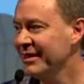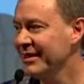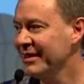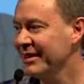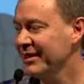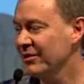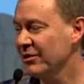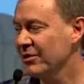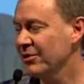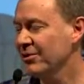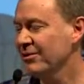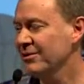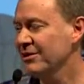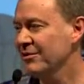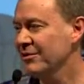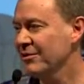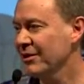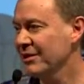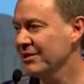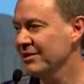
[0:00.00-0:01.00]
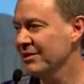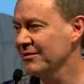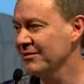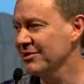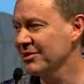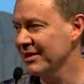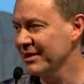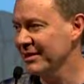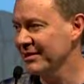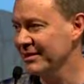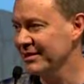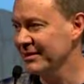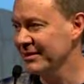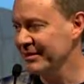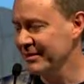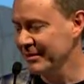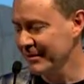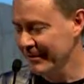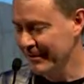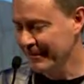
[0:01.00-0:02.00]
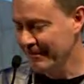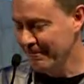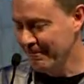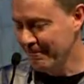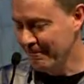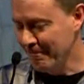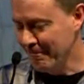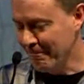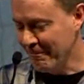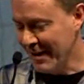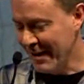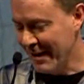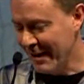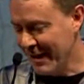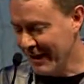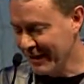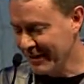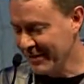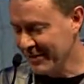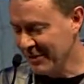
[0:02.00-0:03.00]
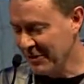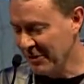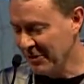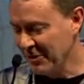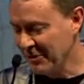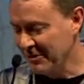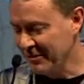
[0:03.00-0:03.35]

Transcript: in the crucifixion of Jesus. How so?